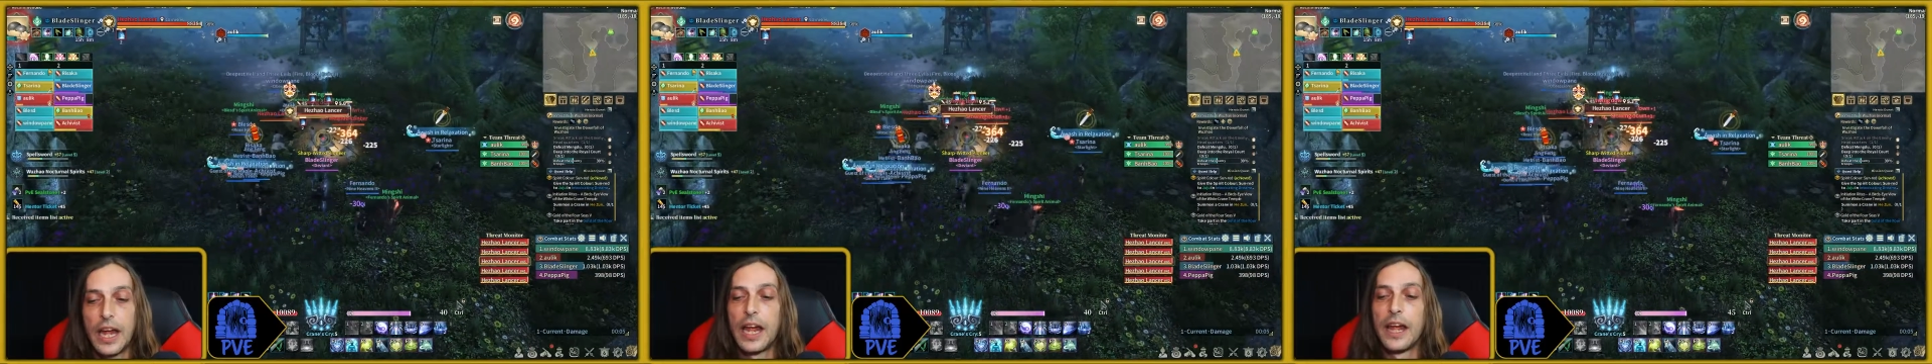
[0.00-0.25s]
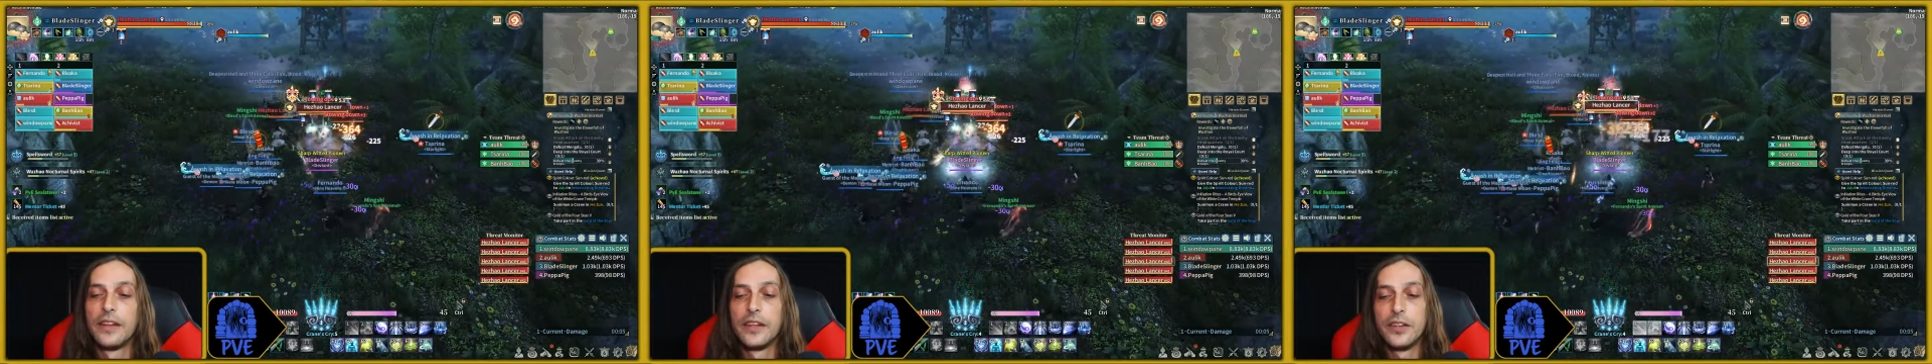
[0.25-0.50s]

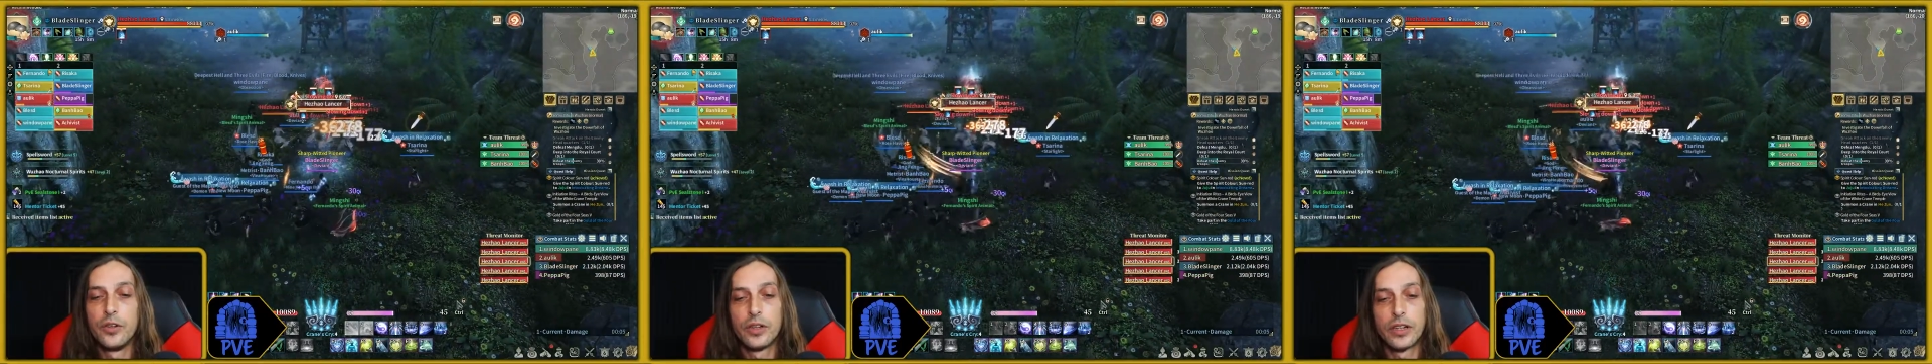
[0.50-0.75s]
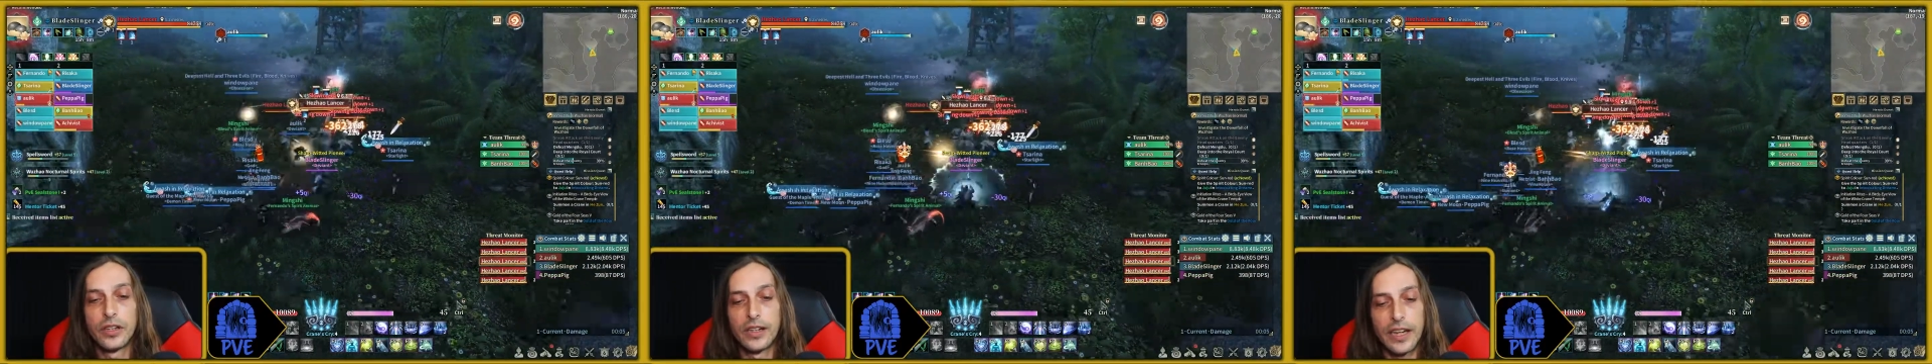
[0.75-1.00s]
And then
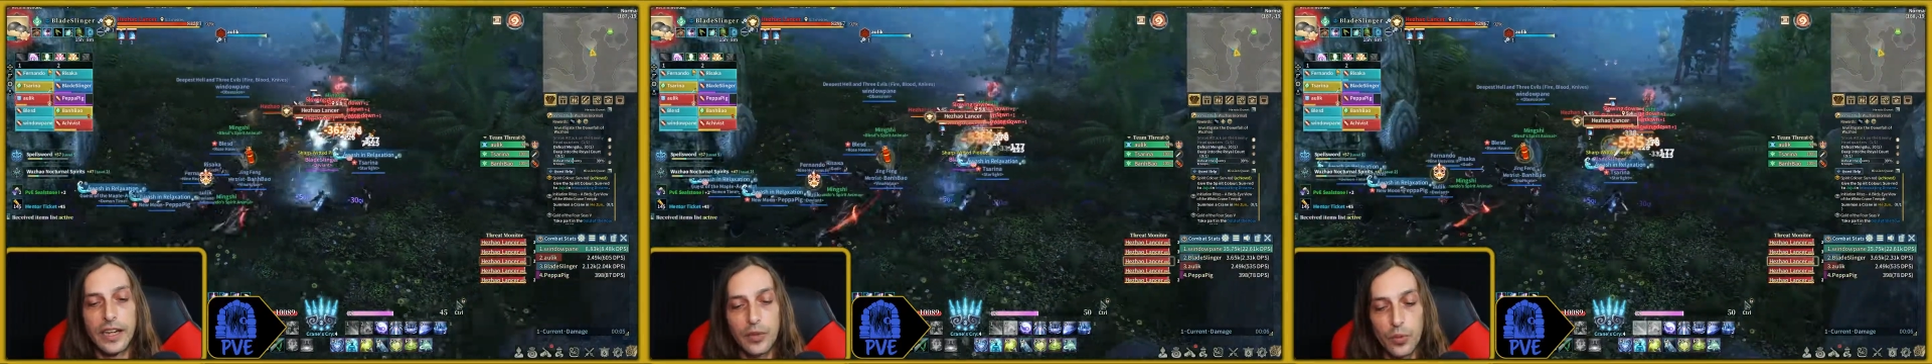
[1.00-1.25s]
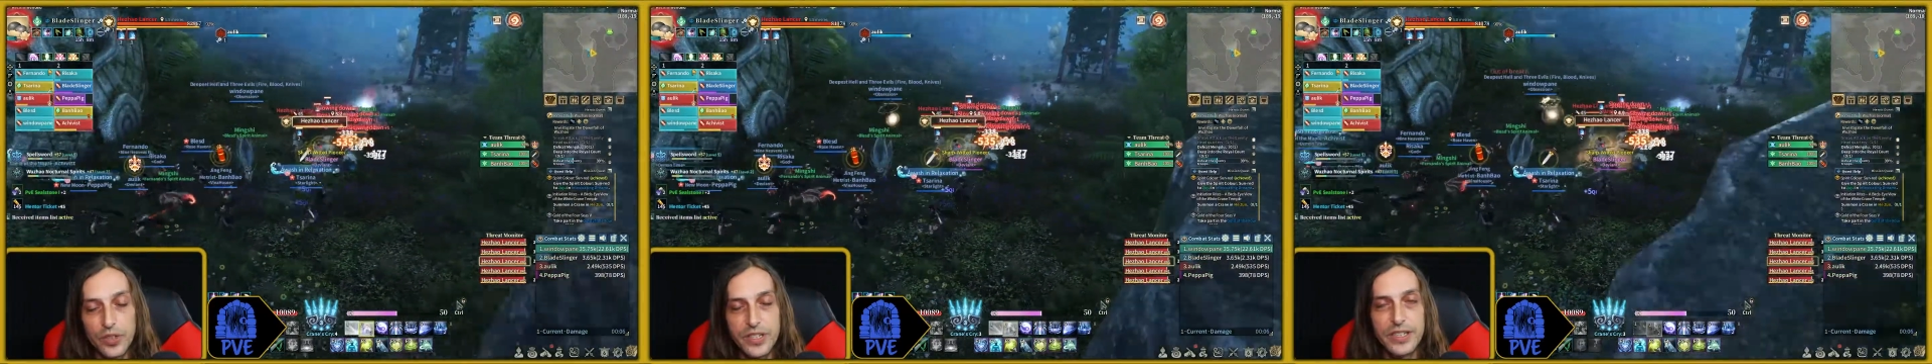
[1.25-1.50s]
it
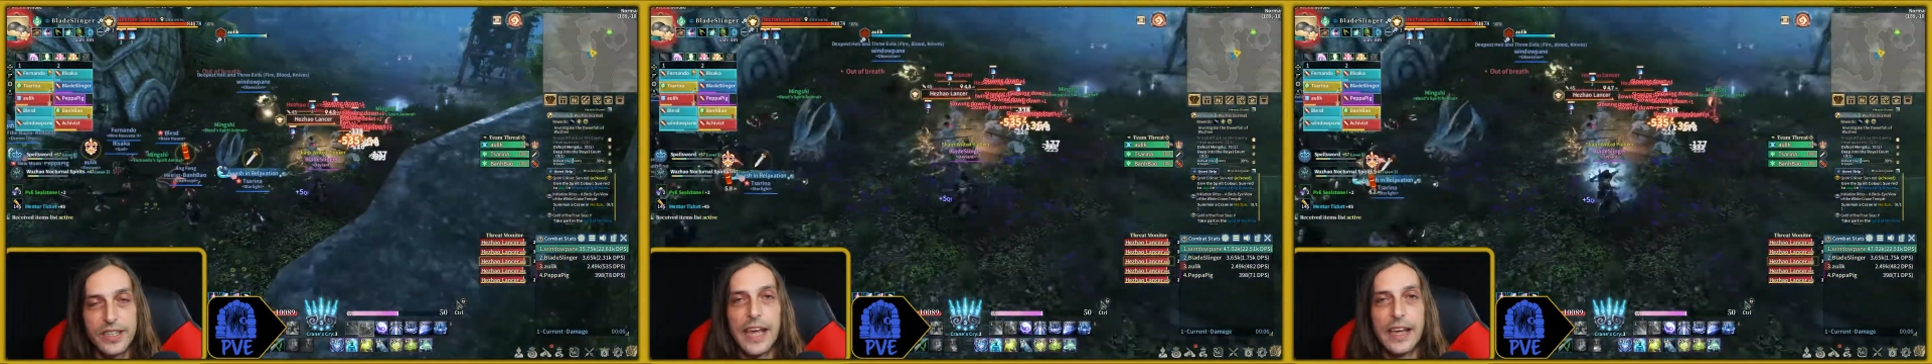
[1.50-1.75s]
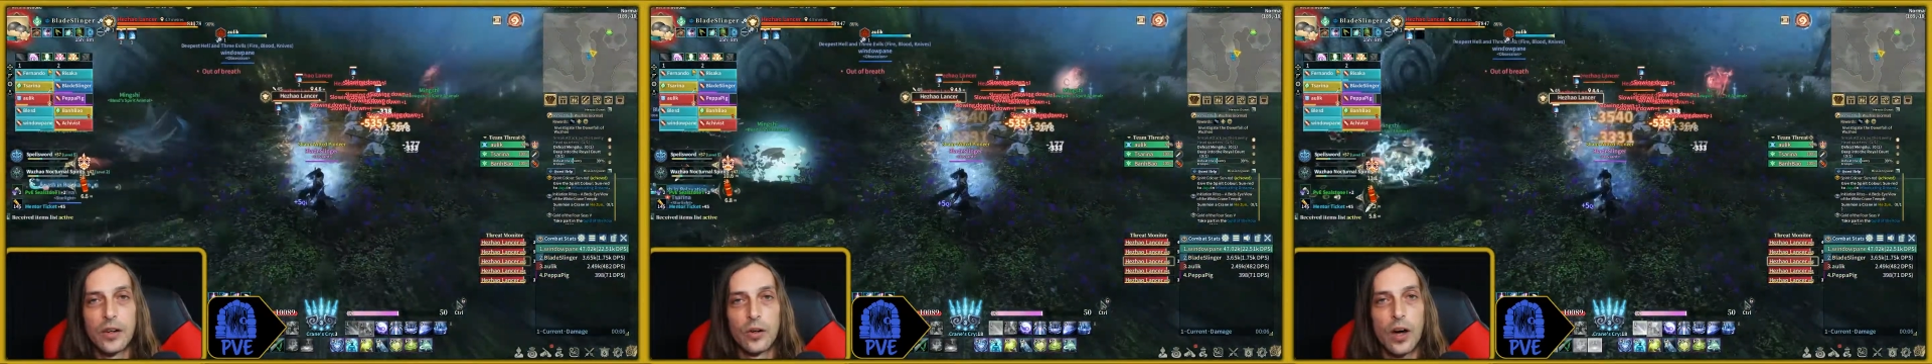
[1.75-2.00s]
will
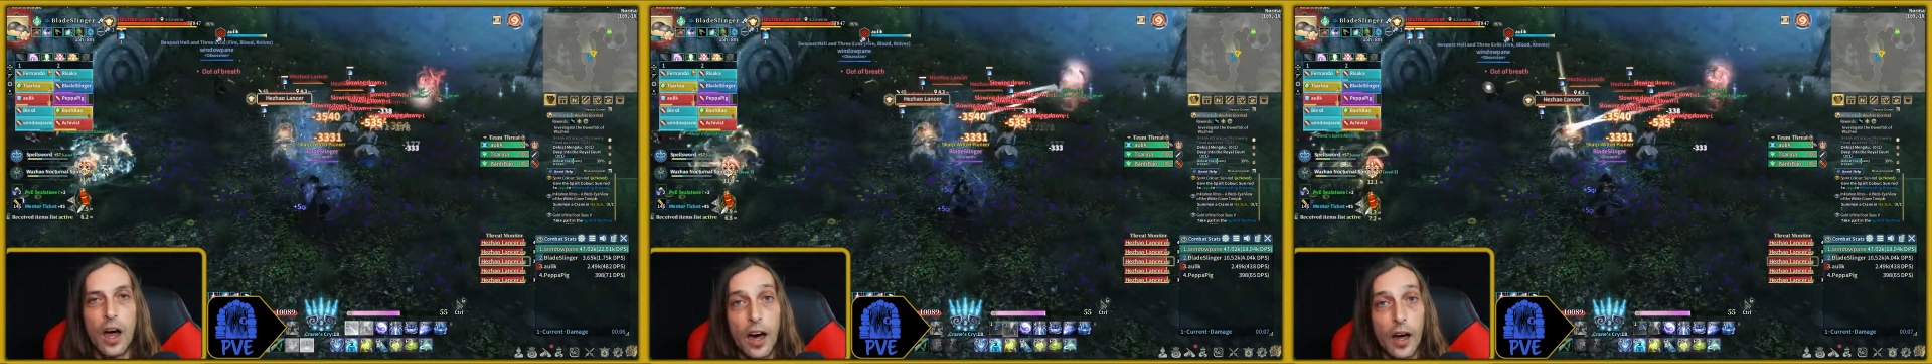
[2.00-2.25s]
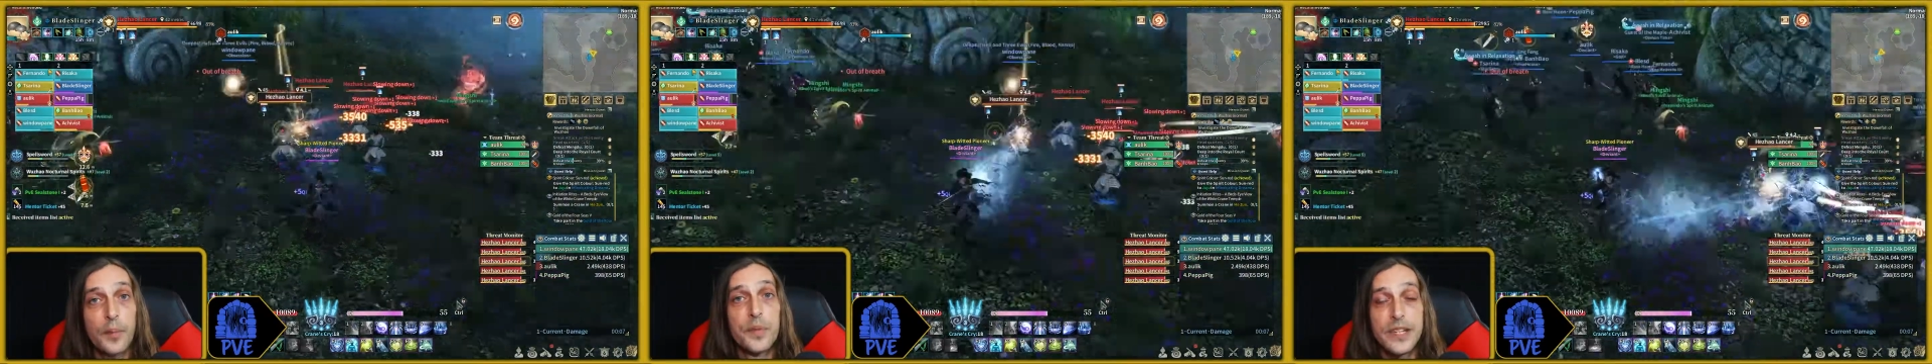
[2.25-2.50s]
scale
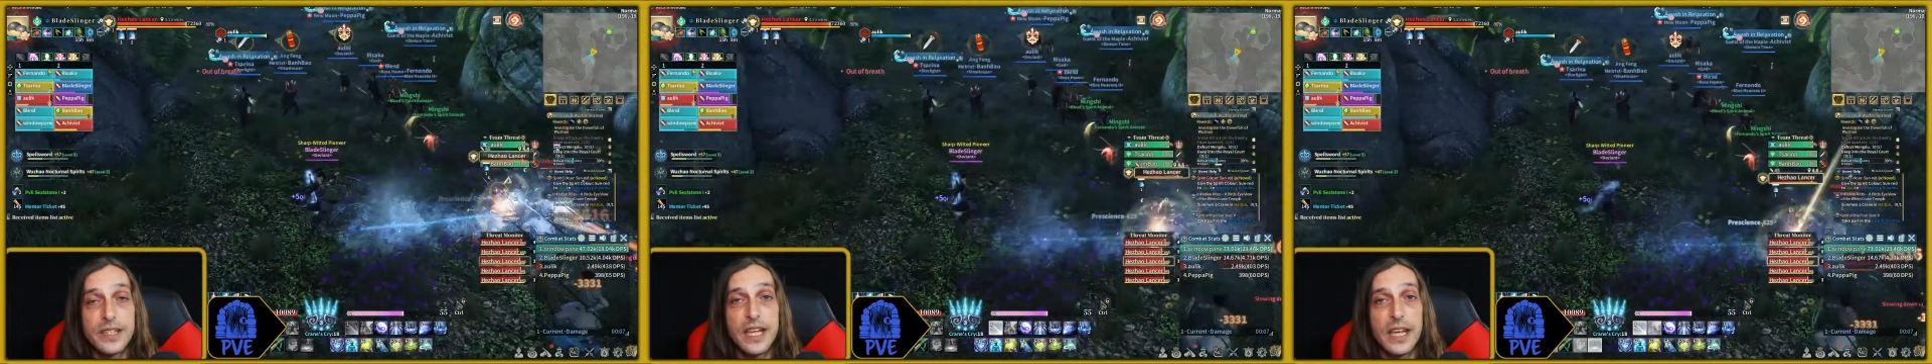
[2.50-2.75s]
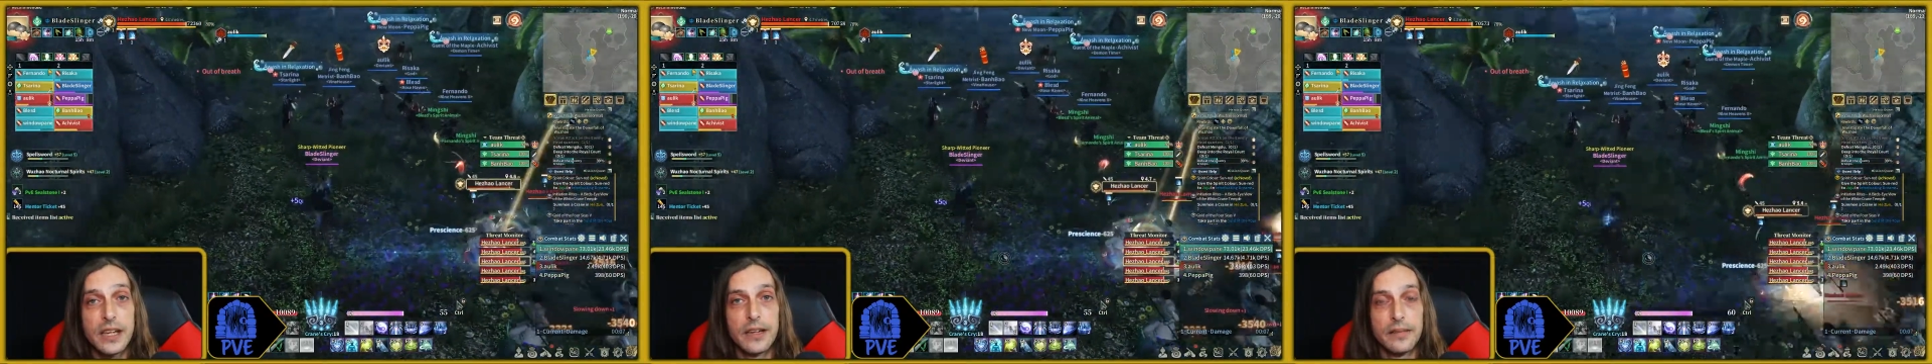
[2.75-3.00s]
up to
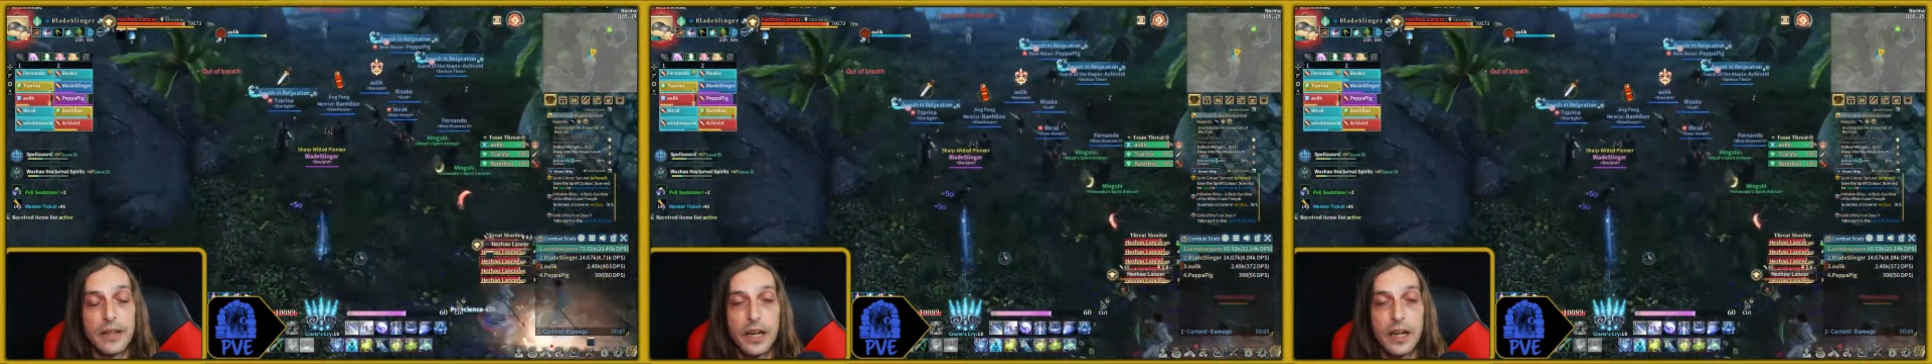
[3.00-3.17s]
10.